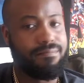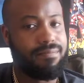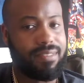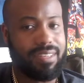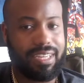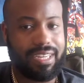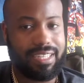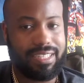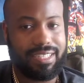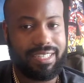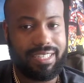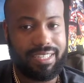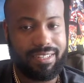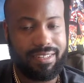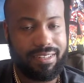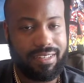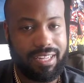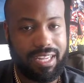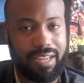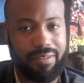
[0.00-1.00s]
like I said,
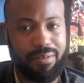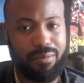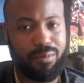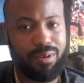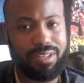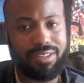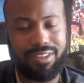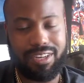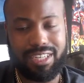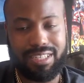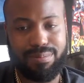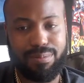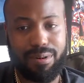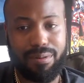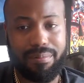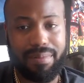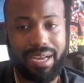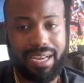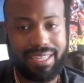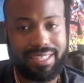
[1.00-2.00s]
if it wasn't on HBO
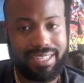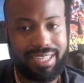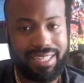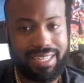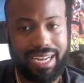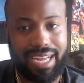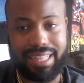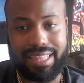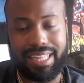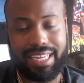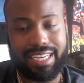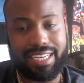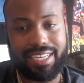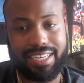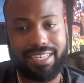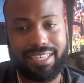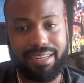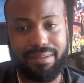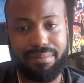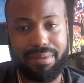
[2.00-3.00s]
Max like that, I think it could
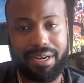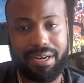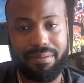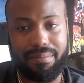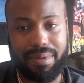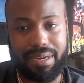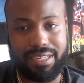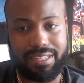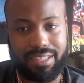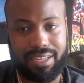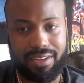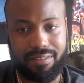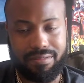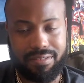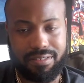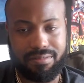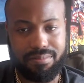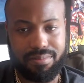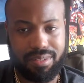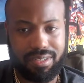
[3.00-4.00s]
have done better at the box
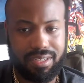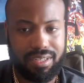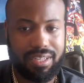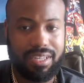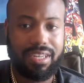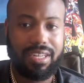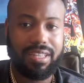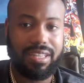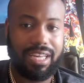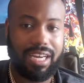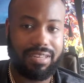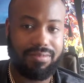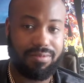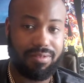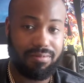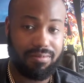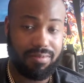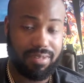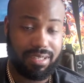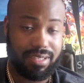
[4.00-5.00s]
office. But that's one of
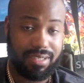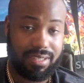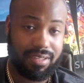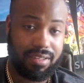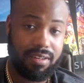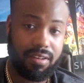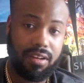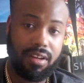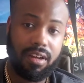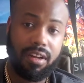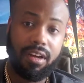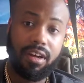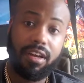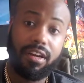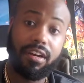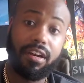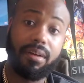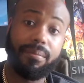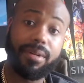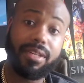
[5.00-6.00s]
the reasons.
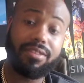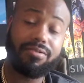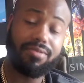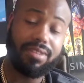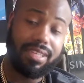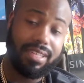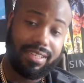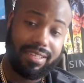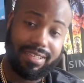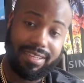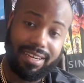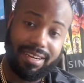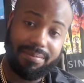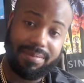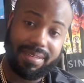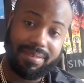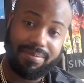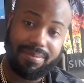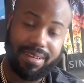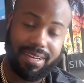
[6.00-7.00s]
Number three, I'm
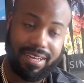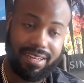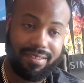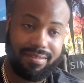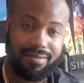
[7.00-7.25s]
explaining.